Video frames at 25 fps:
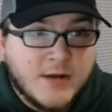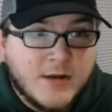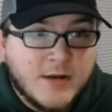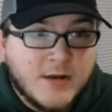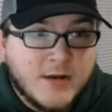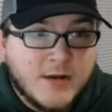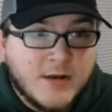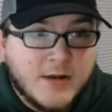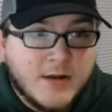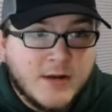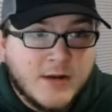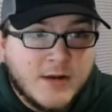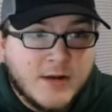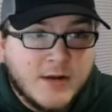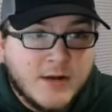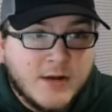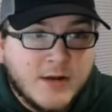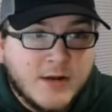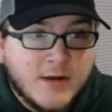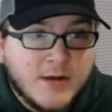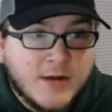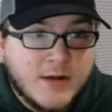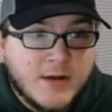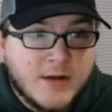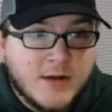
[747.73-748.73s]
You can
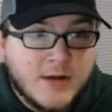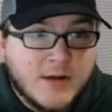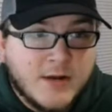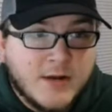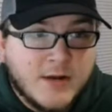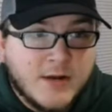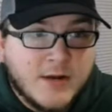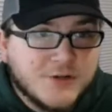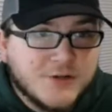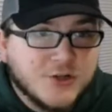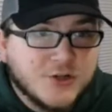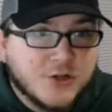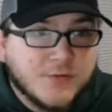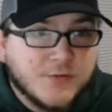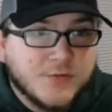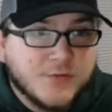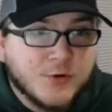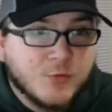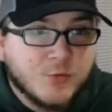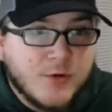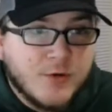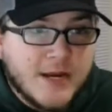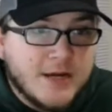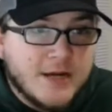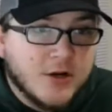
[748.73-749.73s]
move Lucas Patrick over
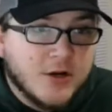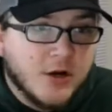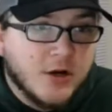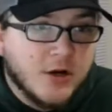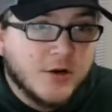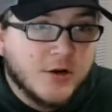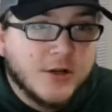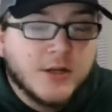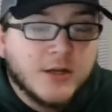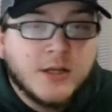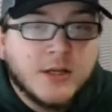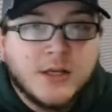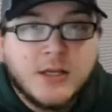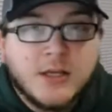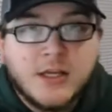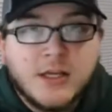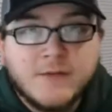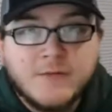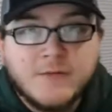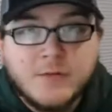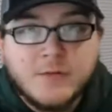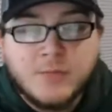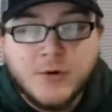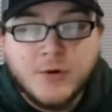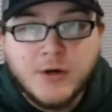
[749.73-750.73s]
to right guard
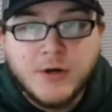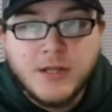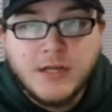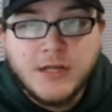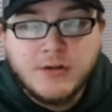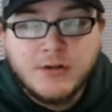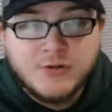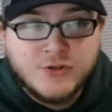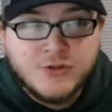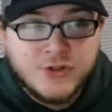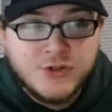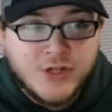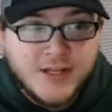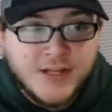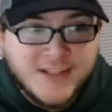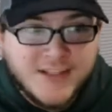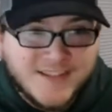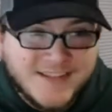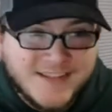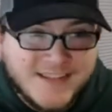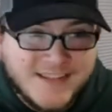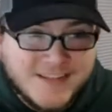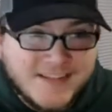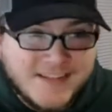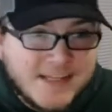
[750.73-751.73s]
if you put Elgton
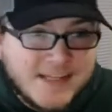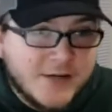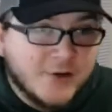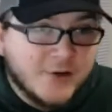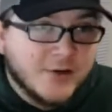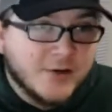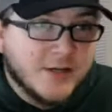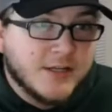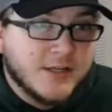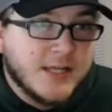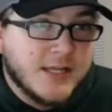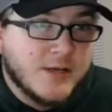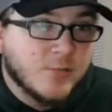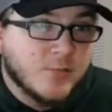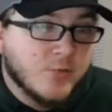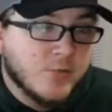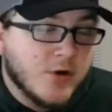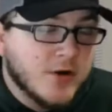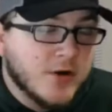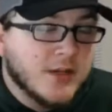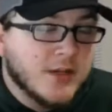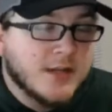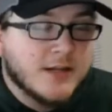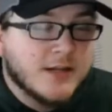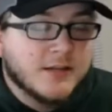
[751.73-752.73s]
Jenkins at center and keep
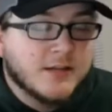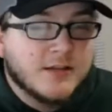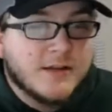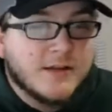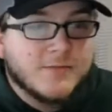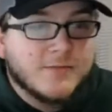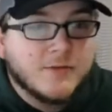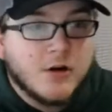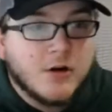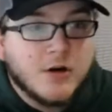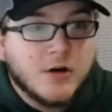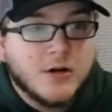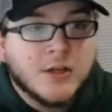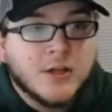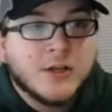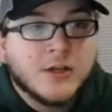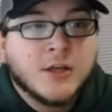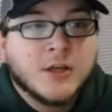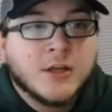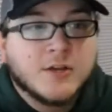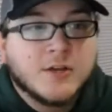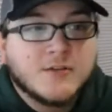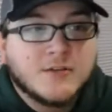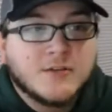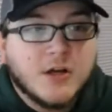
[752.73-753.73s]
Runyon at left guard.
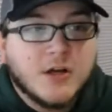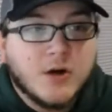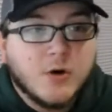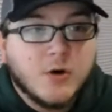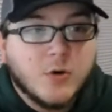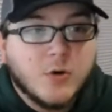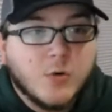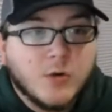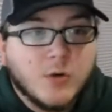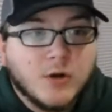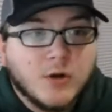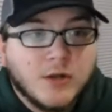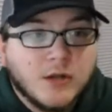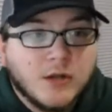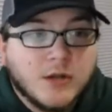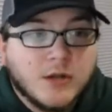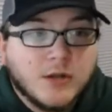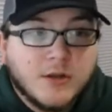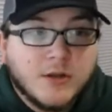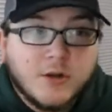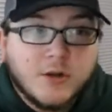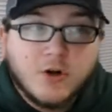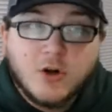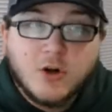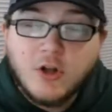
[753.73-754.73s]
So
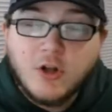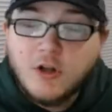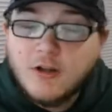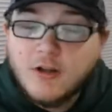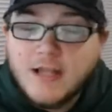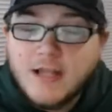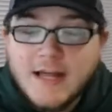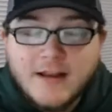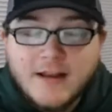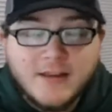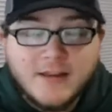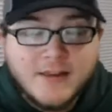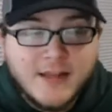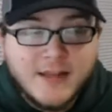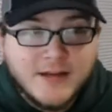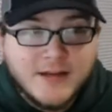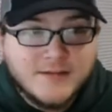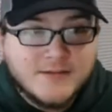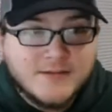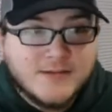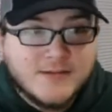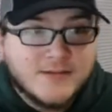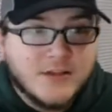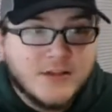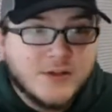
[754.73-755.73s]
there are a lot of
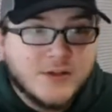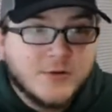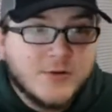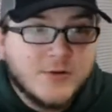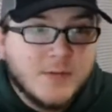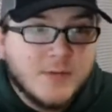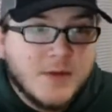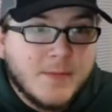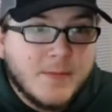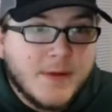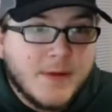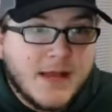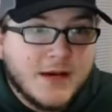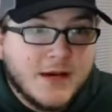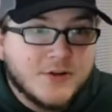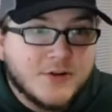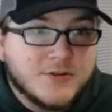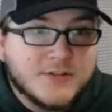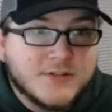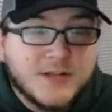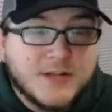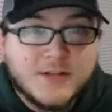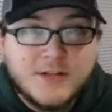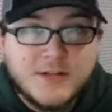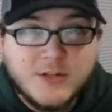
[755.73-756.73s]
things that the Green Bay
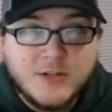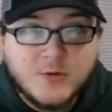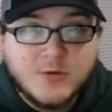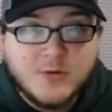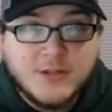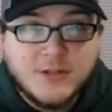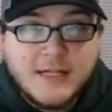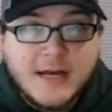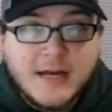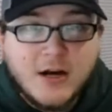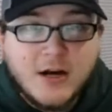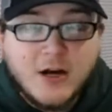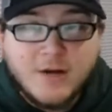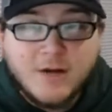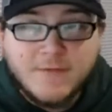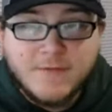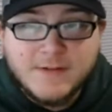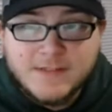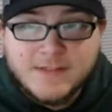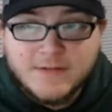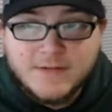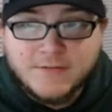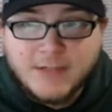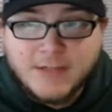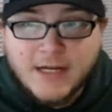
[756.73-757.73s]
Packers could do with that
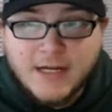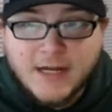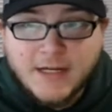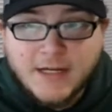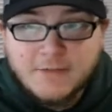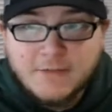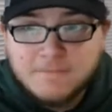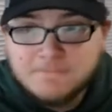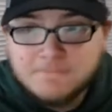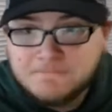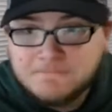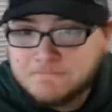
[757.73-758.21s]
offensive line.